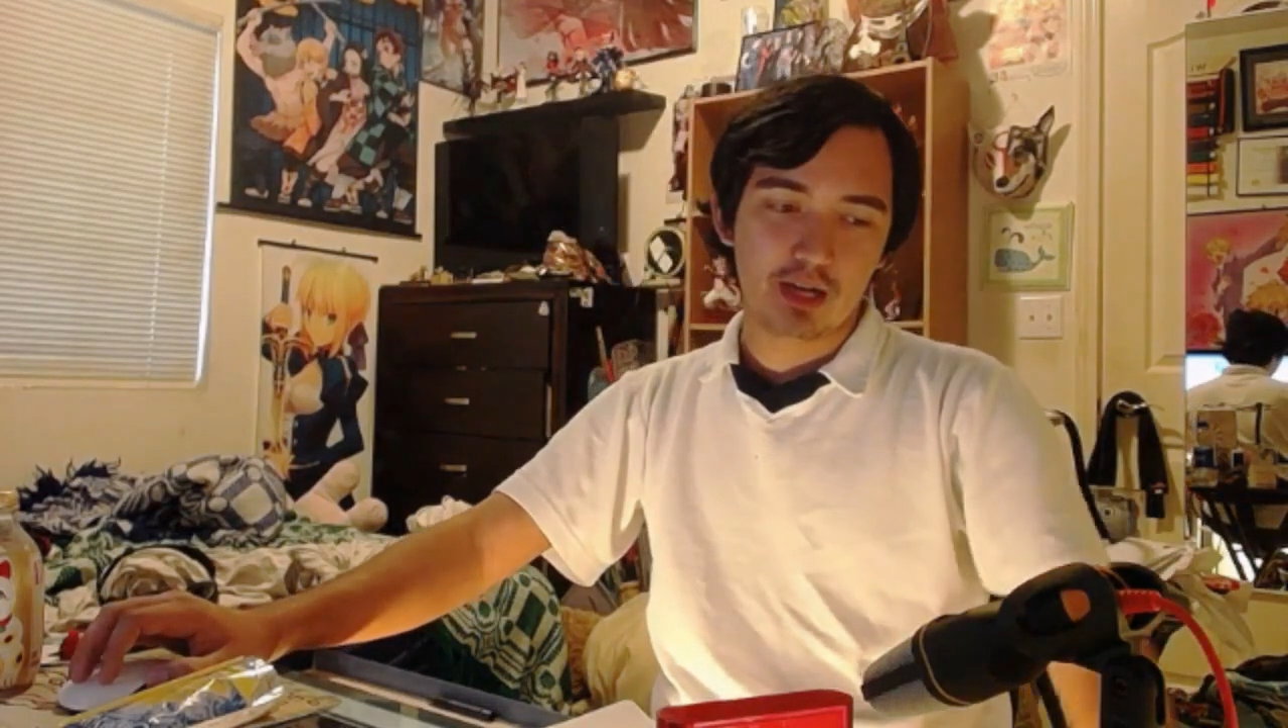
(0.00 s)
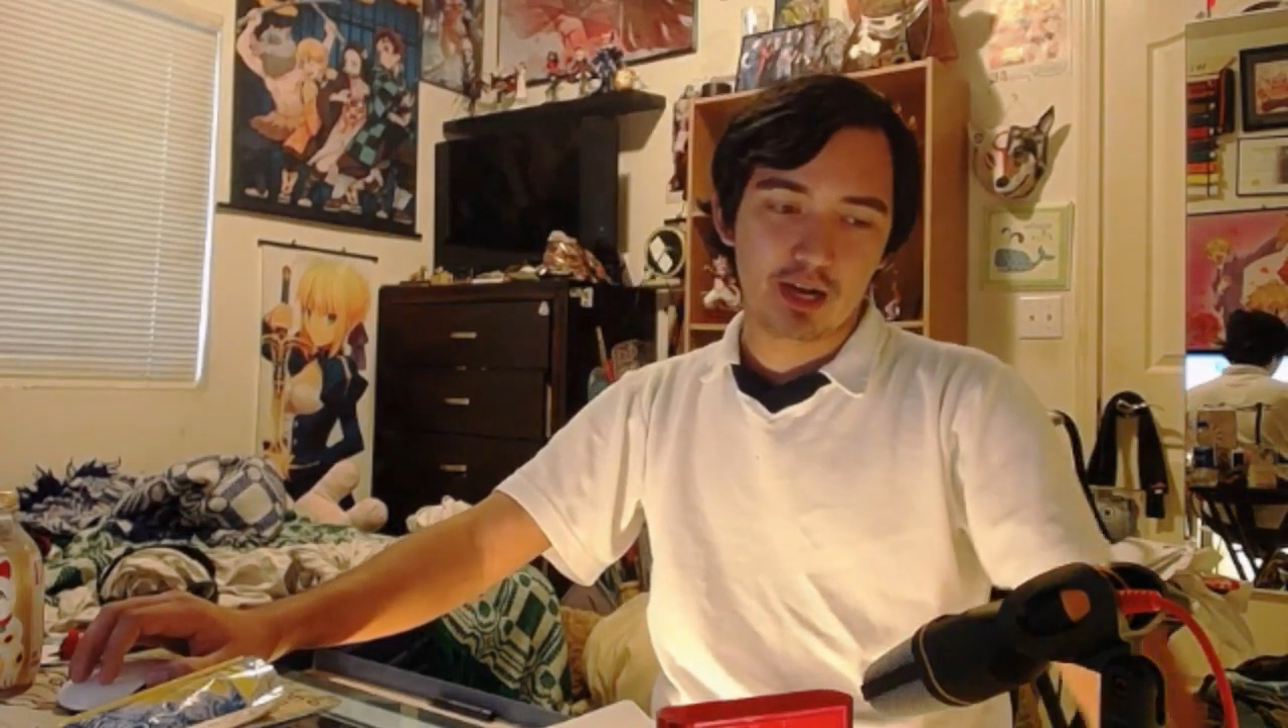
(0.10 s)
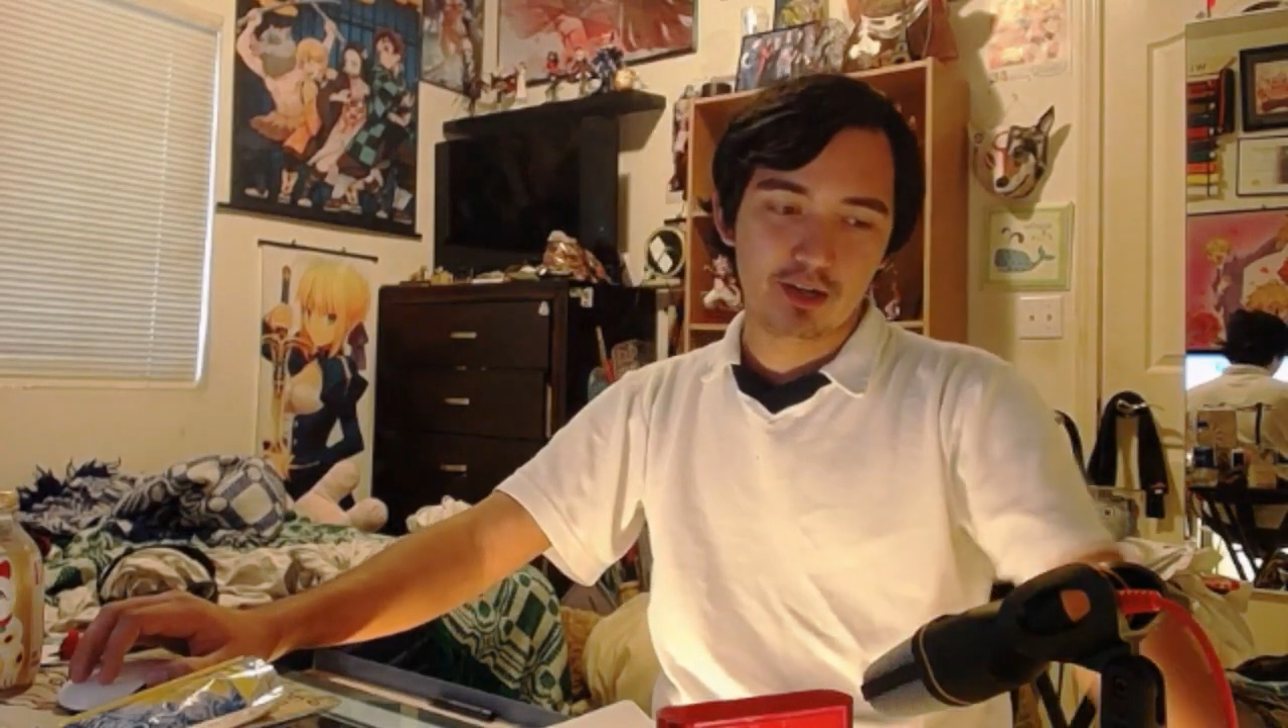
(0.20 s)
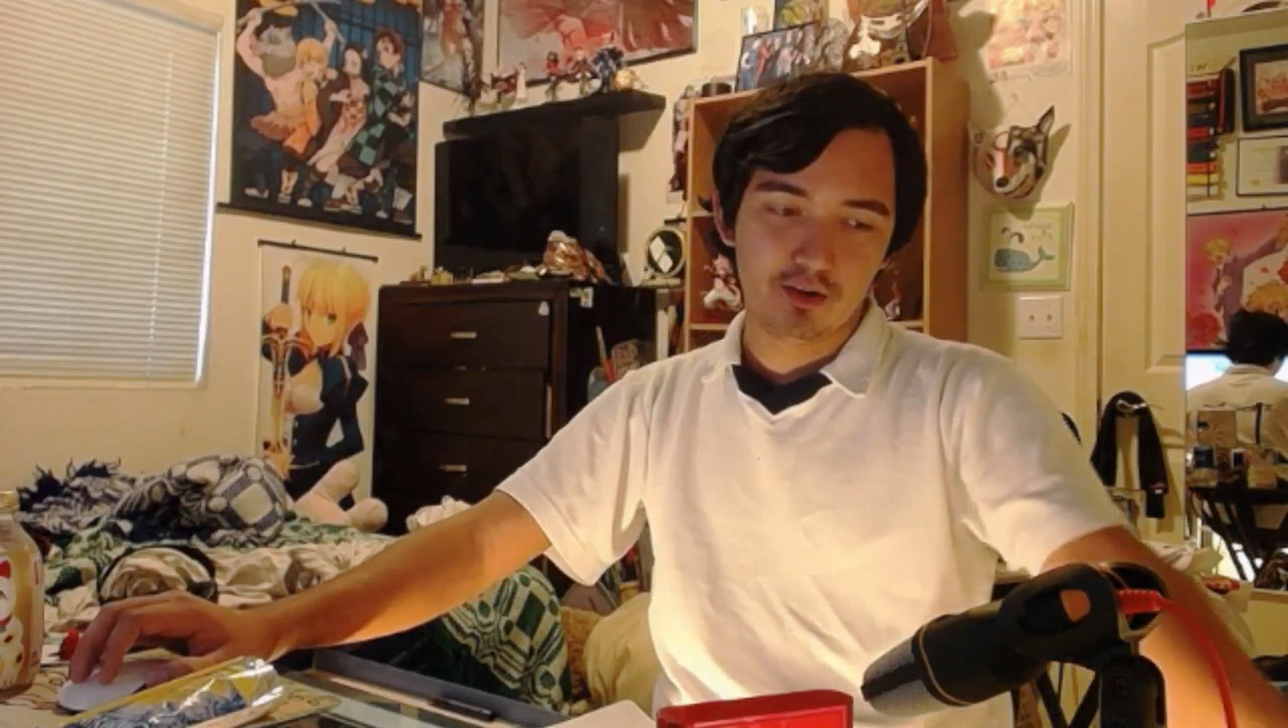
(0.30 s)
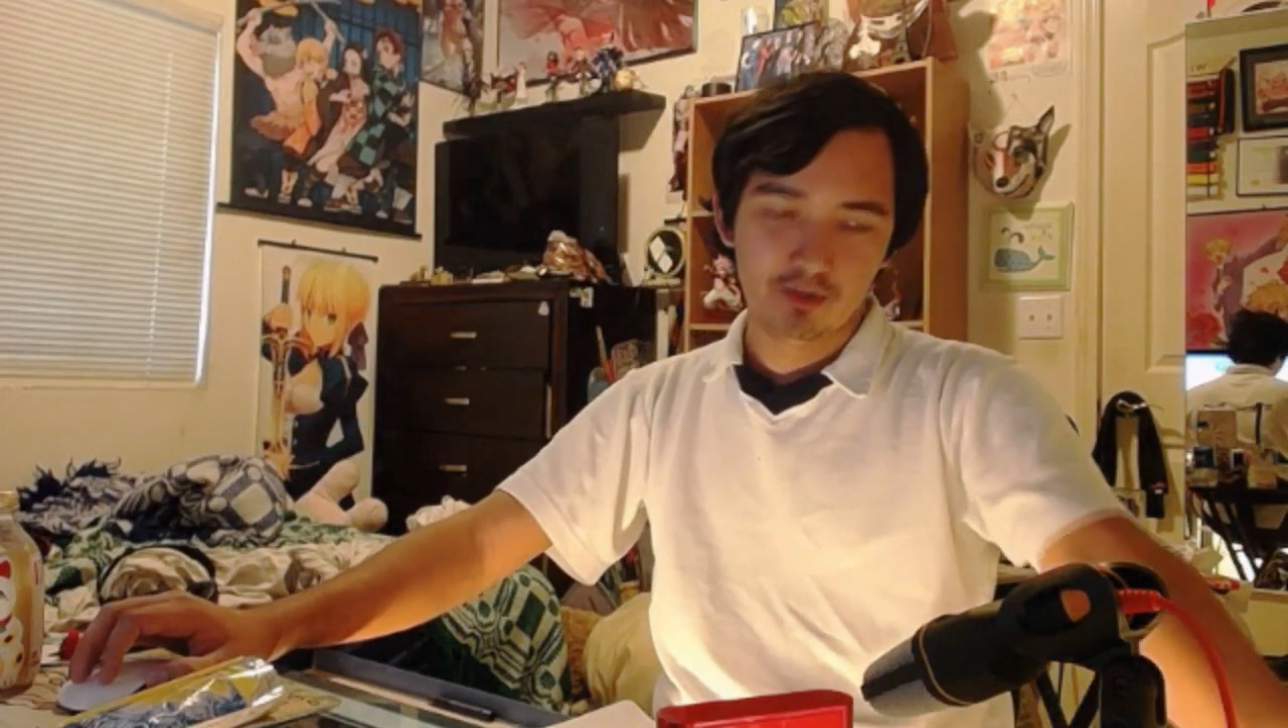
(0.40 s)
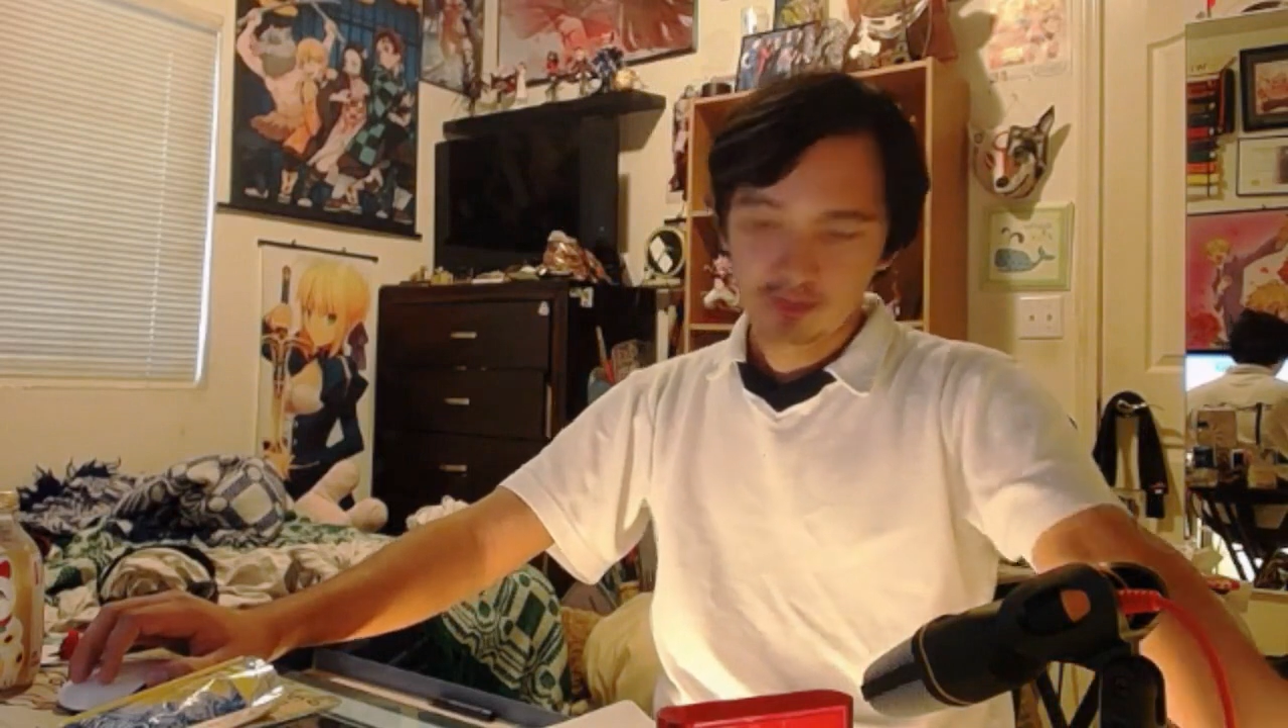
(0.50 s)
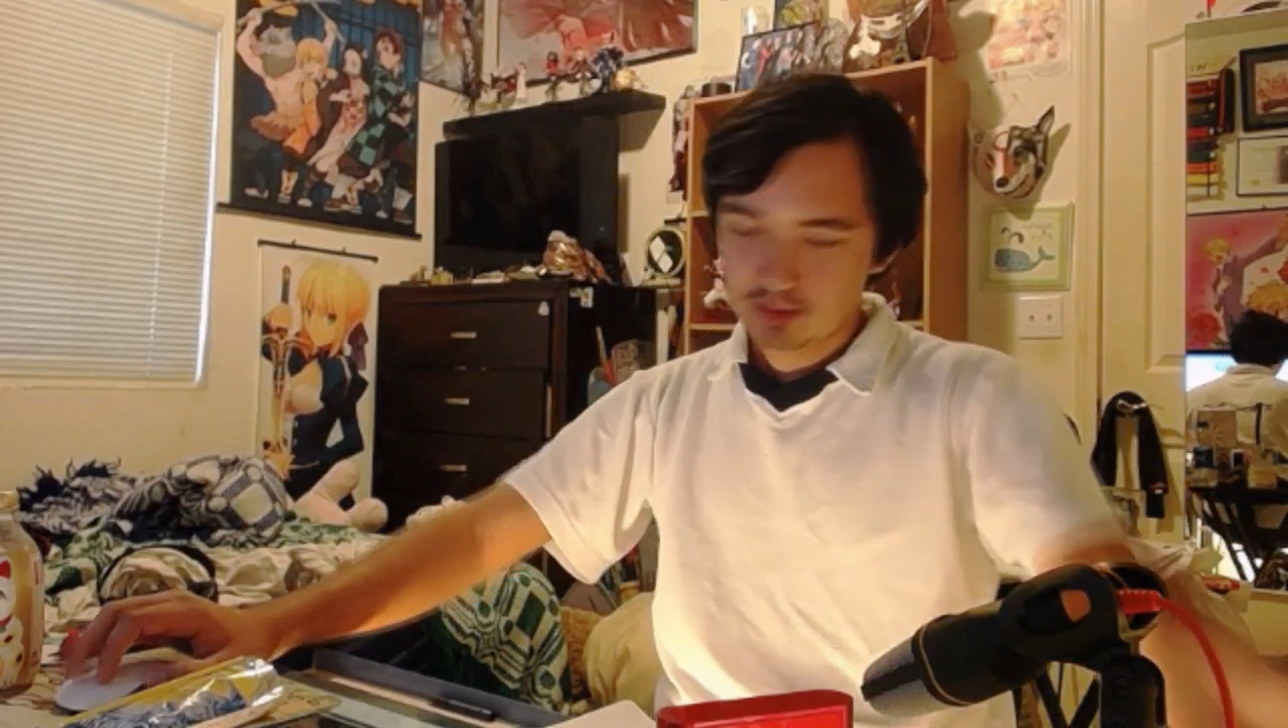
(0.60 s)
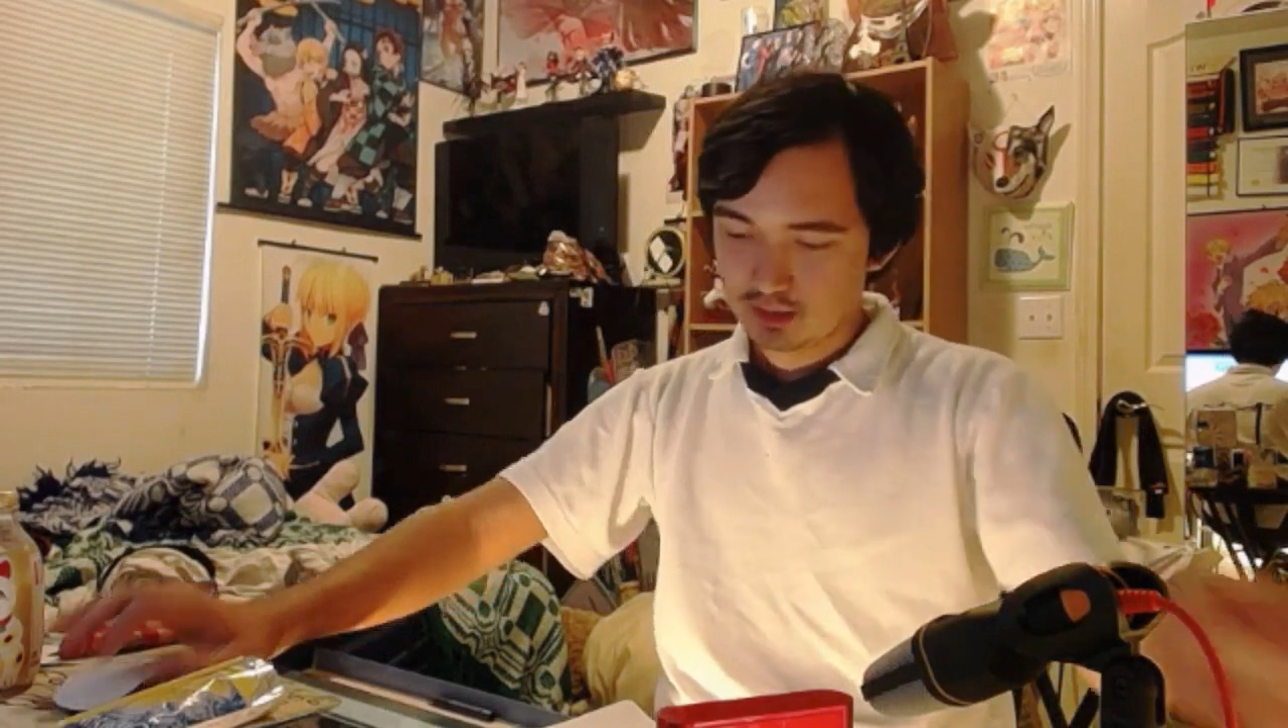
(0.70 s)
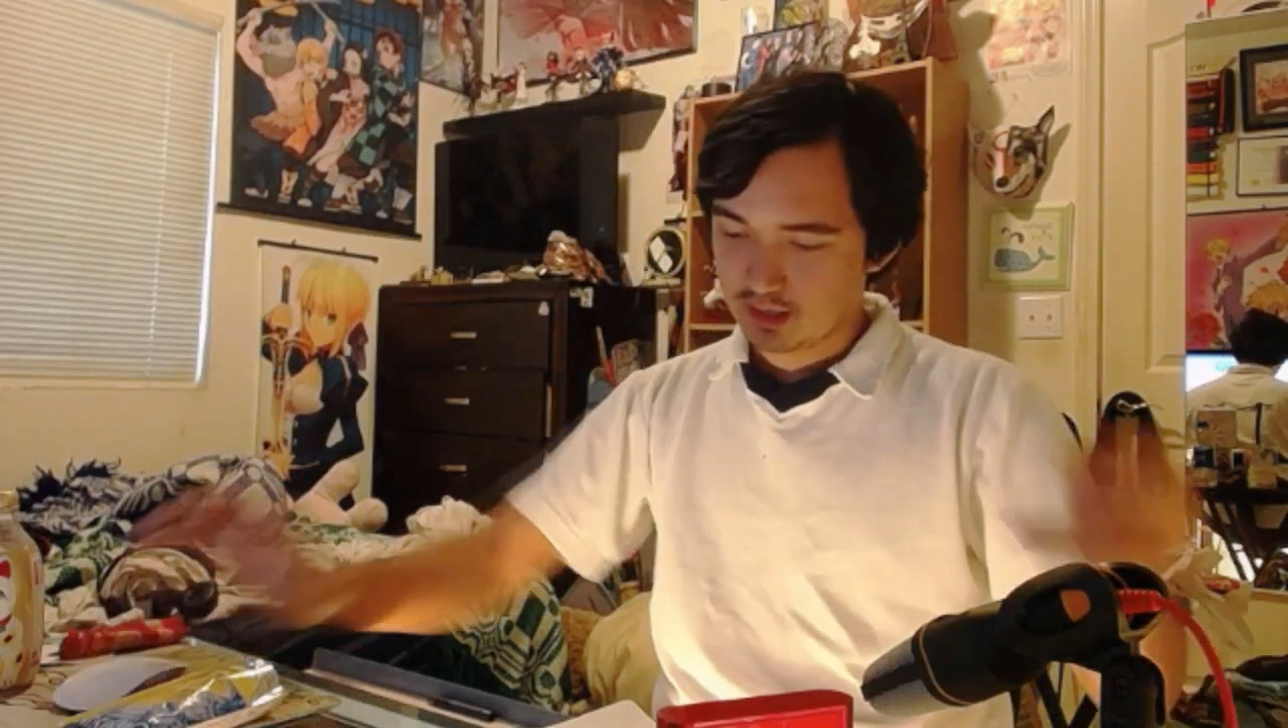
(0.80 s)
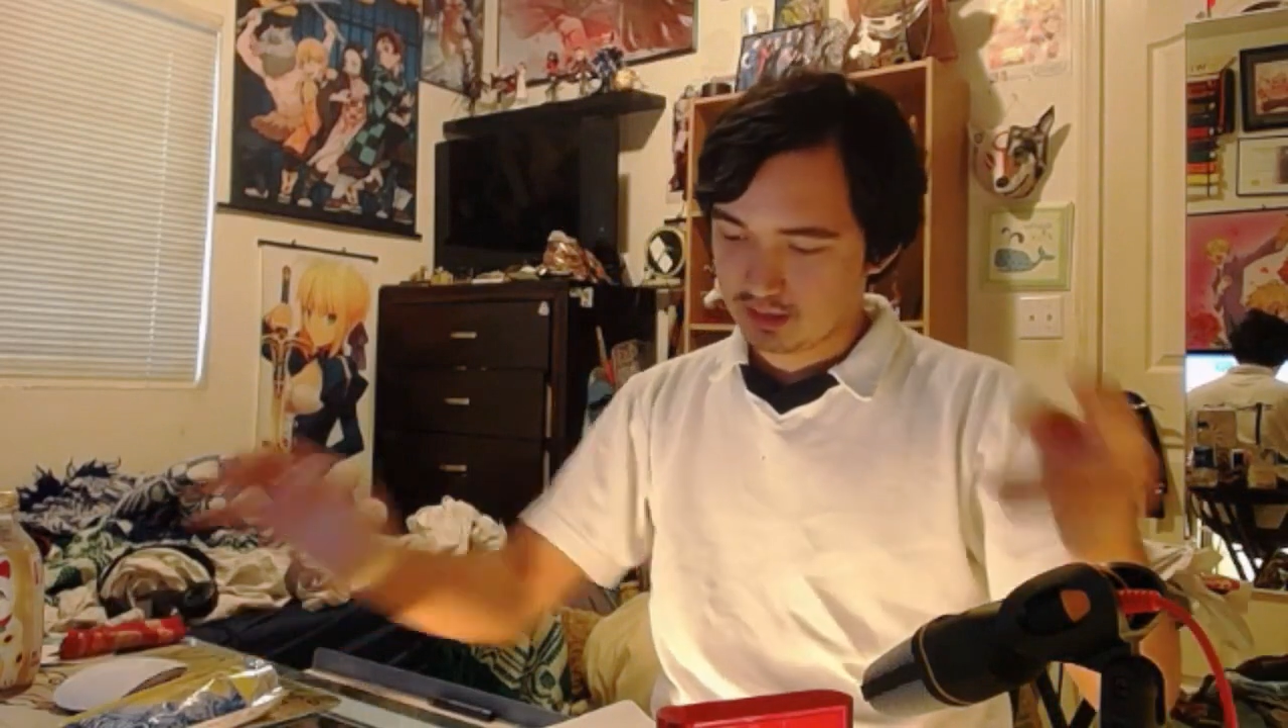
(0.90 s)
I know,
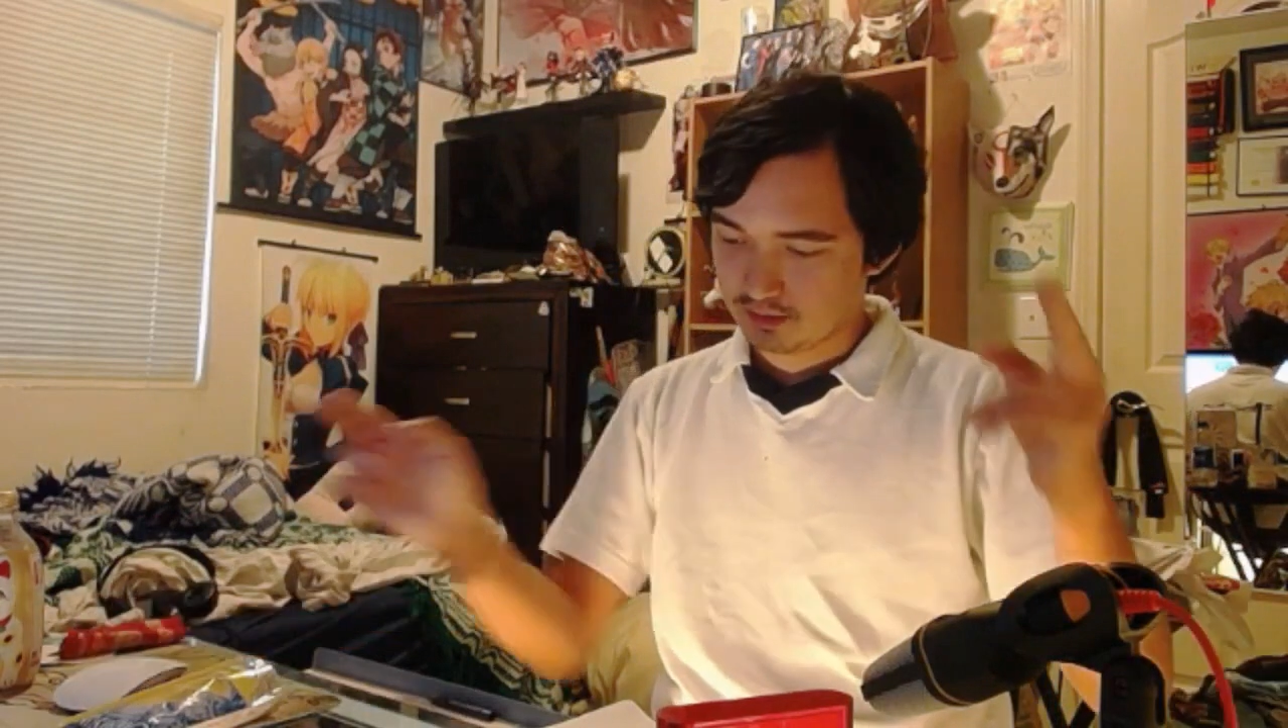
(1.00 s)
like,